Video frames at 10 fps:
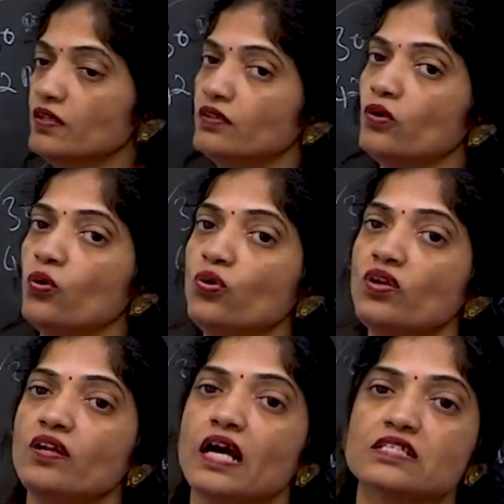the
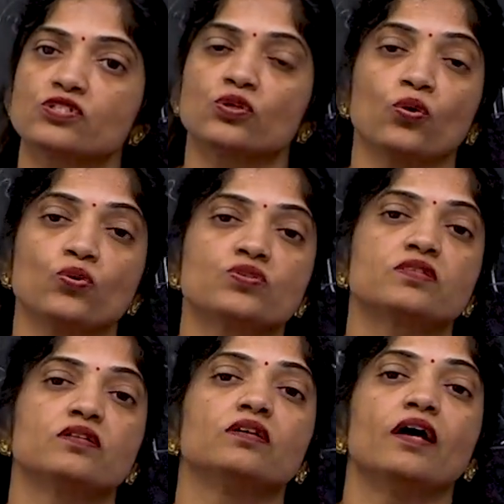owner has to close
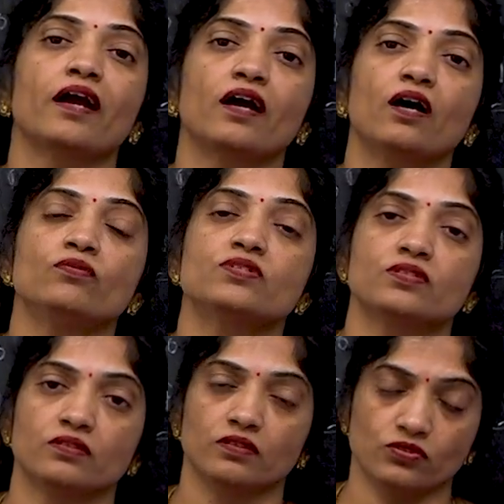the accounts,
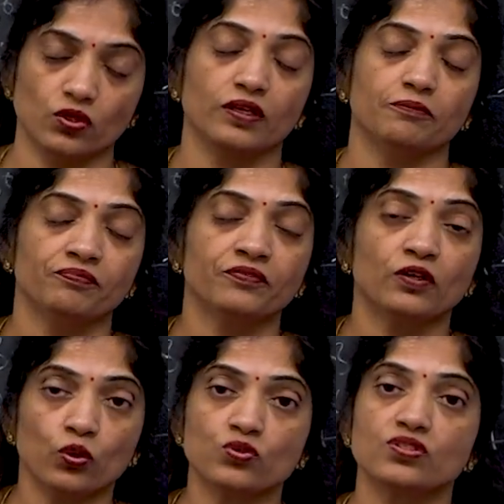sorry,
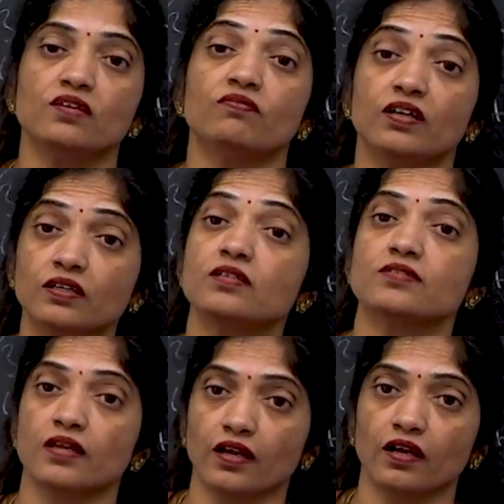close the worker's
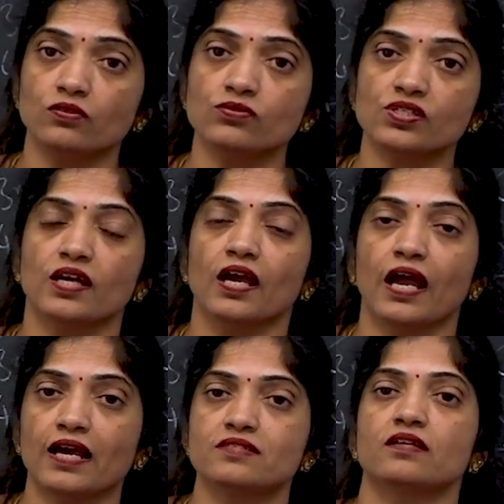account
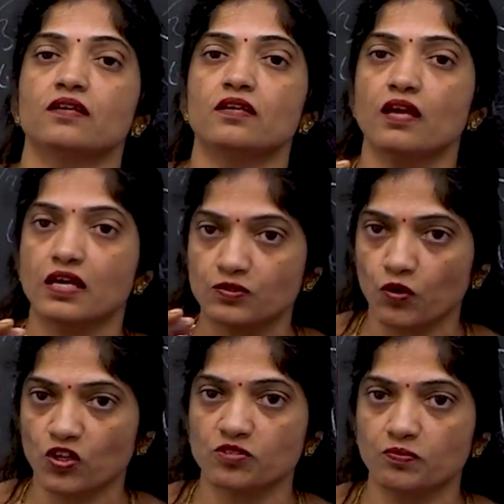as early as
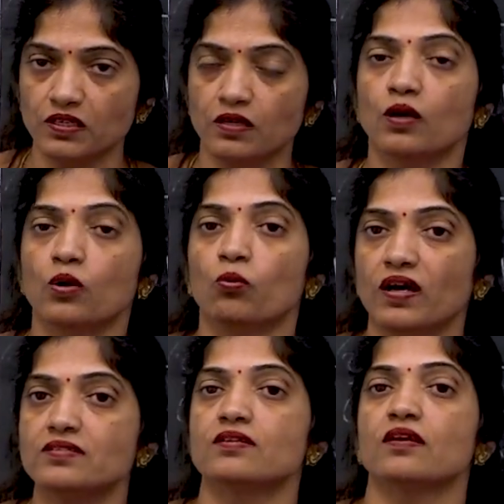possible
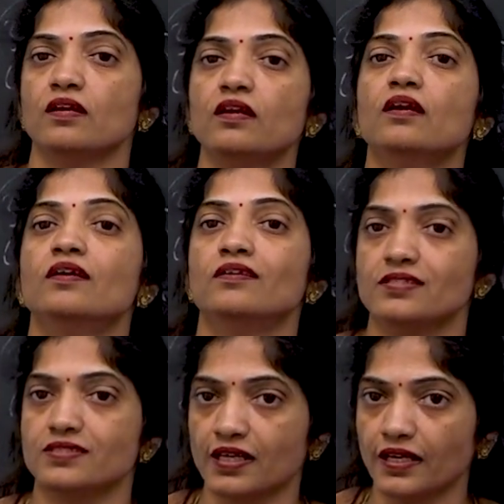once he
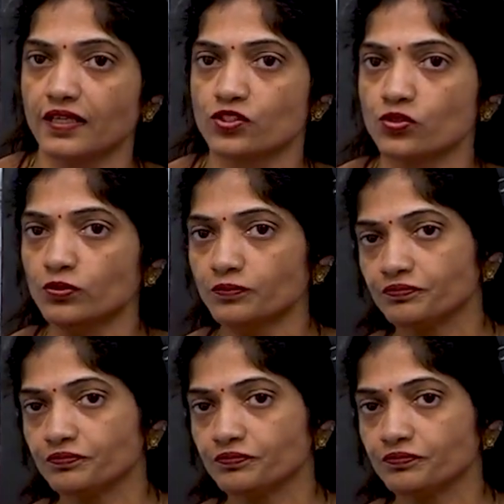decided to